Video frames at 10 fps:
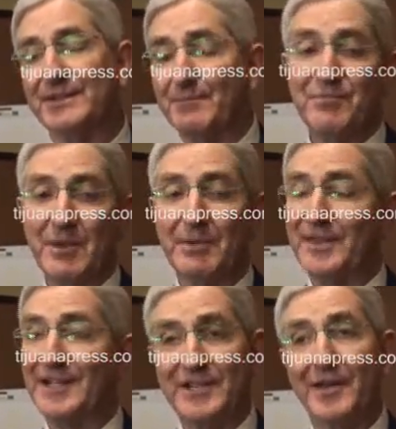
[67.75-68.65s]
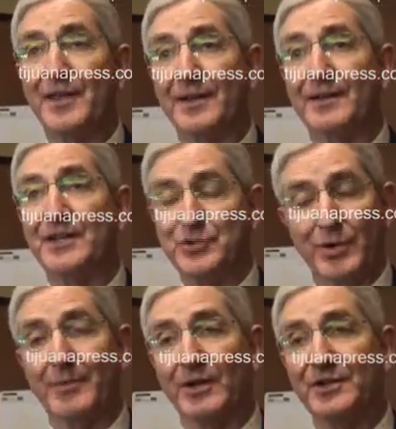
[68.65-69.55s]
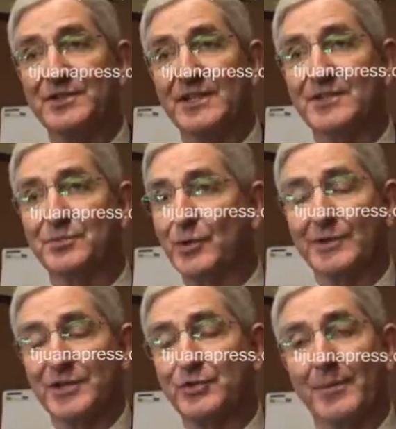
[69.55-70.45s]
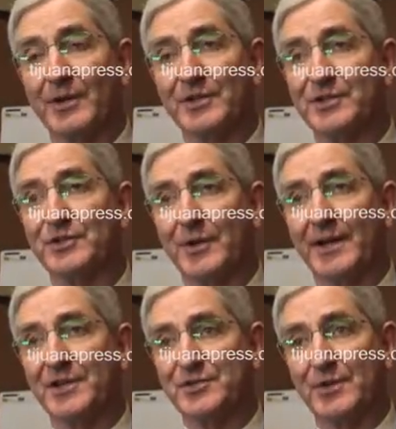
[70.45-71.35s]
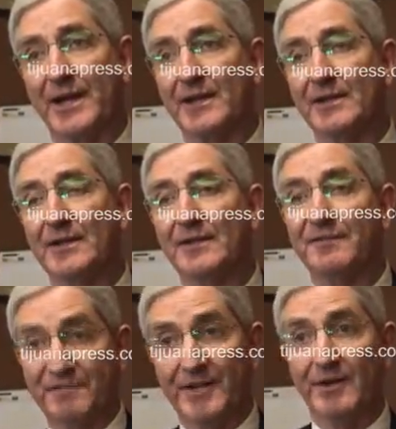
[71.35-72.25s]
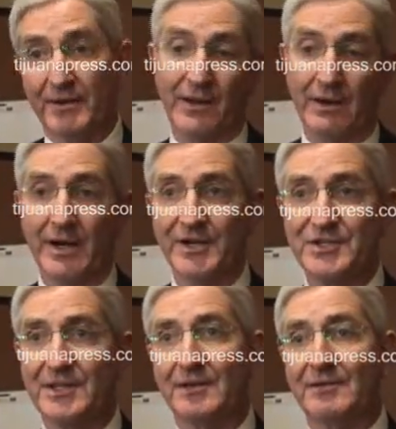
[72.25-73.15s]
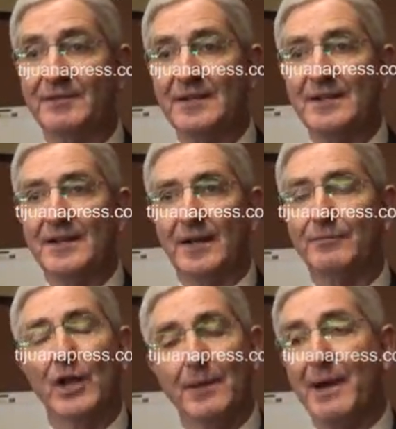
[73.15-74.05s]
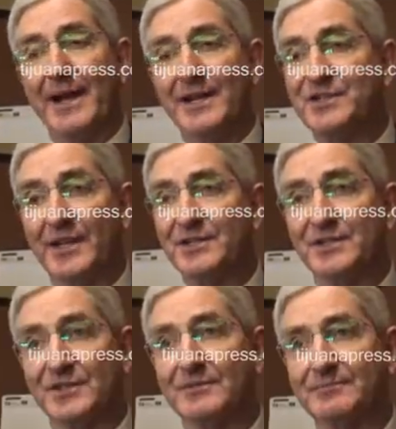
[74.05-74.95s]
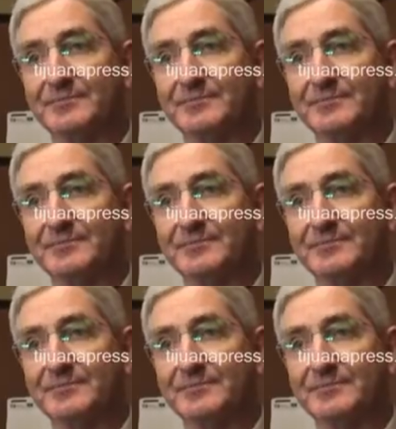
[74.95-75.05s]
But that's how these criminals, these ruthless criminals, are trying to strike fear in the hearts of law-abiding citizens.